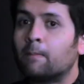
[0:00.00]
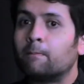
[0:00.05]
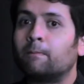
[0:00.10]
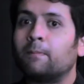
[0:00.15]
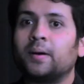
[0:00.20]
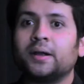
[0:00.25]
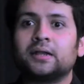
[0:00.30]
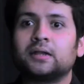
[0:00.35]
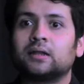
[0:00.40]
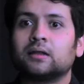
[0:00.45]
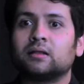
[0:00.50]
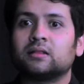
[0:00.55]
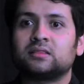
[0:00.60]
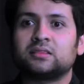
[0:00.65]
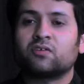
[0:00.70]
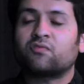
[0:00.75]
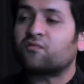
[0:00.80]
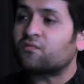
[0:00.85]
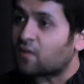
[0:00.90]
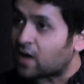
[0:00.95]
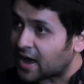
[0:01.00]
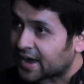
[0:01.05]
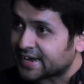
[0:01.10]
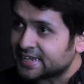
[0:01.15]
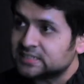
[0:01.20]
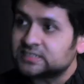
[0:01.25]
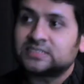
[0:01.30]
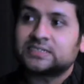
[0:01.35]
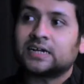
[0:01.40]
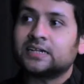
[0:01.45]
But the
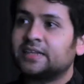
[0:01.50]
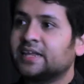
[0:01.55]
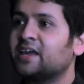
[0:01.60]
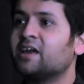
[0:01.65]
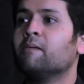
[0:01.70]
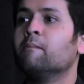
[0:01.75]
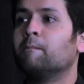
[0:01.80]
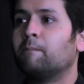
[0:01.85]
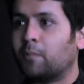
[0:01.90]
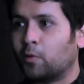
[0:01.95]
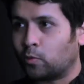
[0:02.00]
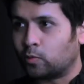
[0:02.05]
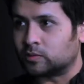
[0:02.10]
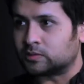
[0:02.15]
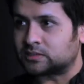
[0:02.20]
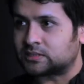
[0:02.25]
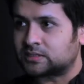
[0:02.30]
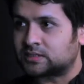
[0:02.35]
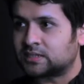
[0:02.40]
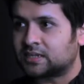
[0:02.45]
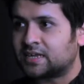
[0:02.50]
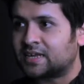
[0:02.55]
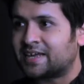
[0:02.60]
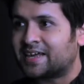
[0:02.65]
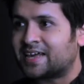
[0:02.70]
fines that they impose